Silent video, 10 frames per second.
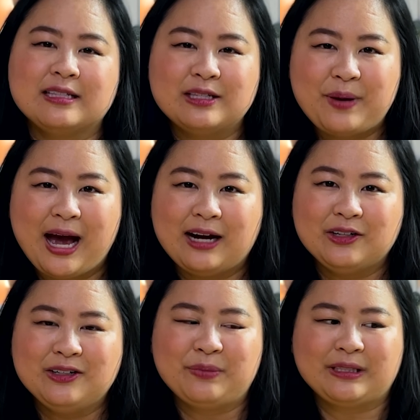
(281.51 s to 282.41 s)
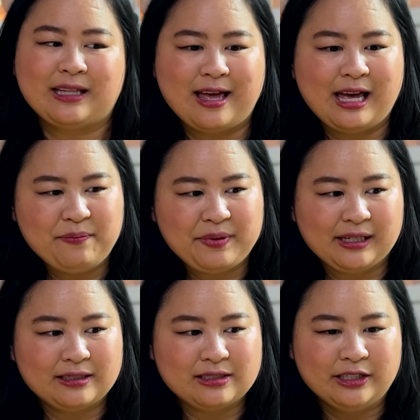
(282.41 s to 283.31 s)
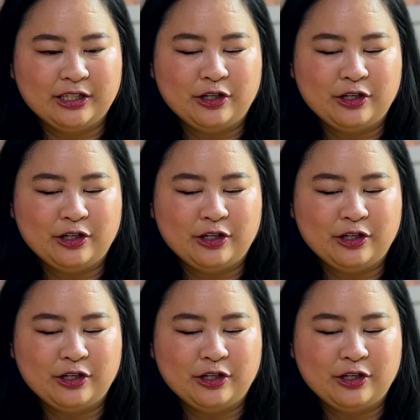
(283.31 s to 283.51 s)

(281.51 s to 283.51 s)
in the pattern, but the headband